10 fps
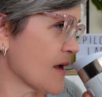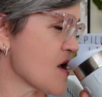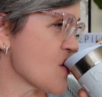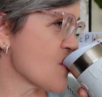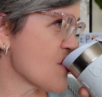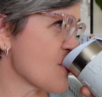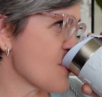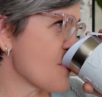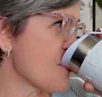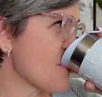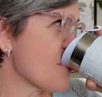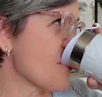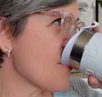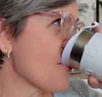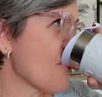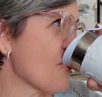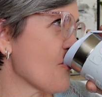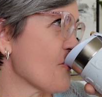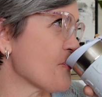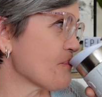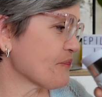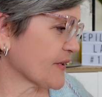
Nobody speaks.